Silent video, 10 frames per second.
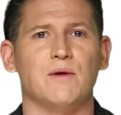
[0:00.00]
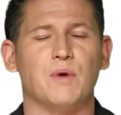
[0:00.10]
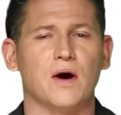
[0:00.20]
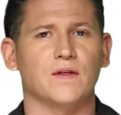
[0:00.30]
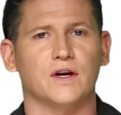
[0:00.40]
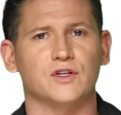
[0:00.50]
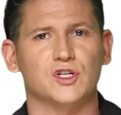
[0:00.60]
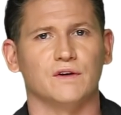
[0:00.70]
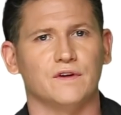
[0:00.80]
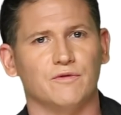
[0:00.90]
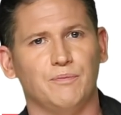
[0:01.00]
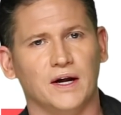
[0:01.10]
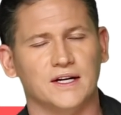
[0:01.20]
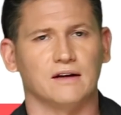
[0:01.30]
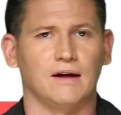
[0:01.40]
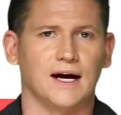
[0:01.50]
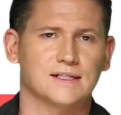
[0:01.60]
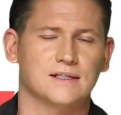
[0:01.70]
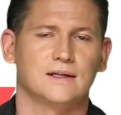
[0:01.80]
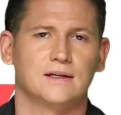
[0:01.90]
and bury the conservative pundit class.